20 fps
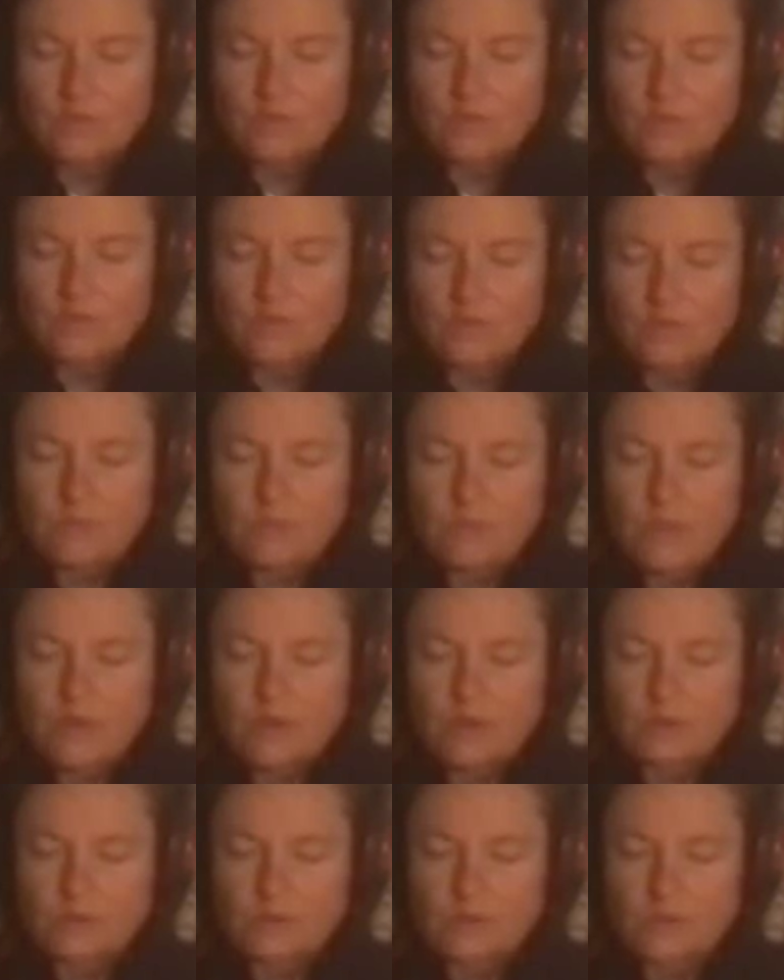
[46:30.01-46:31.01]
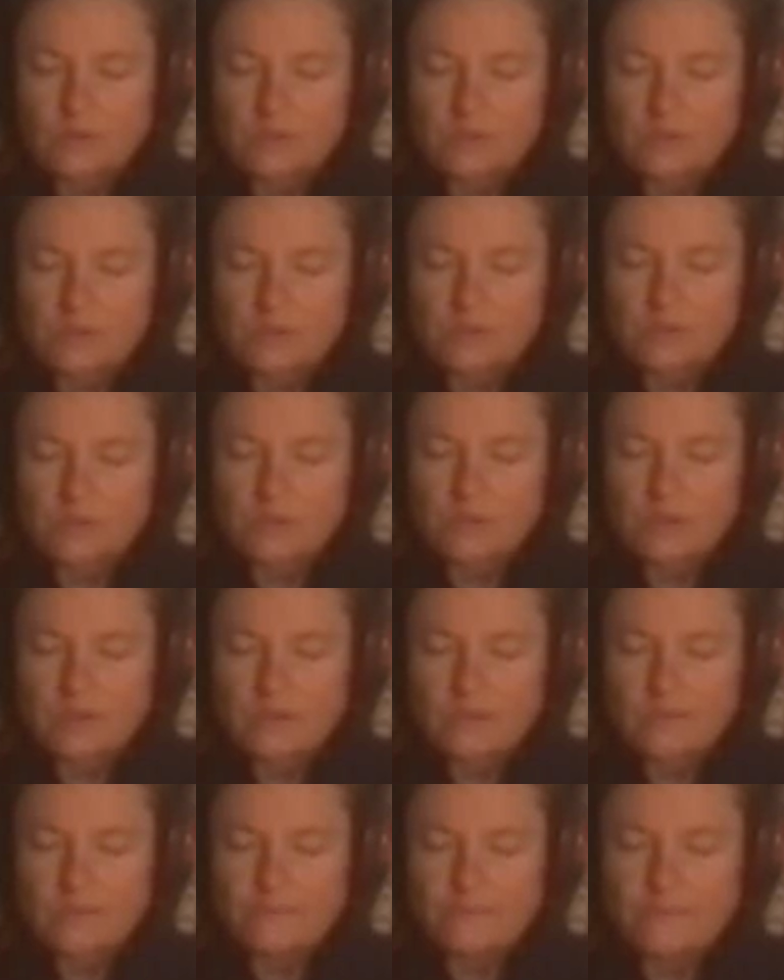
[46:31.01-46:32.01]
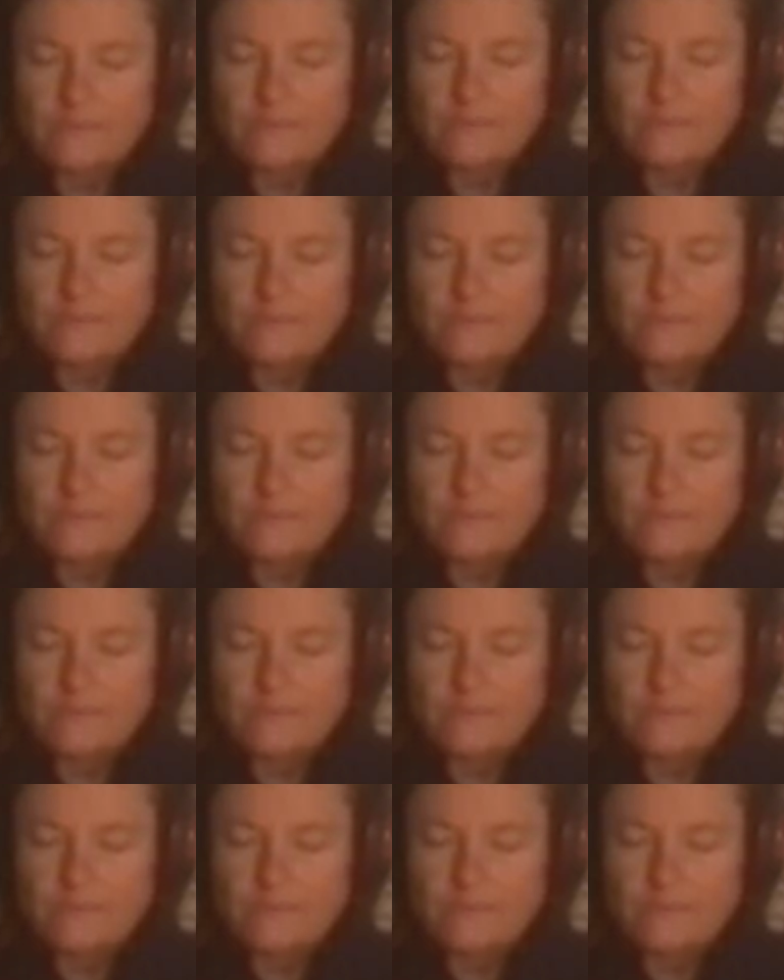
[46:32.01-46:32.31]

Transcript: from that battle, does the same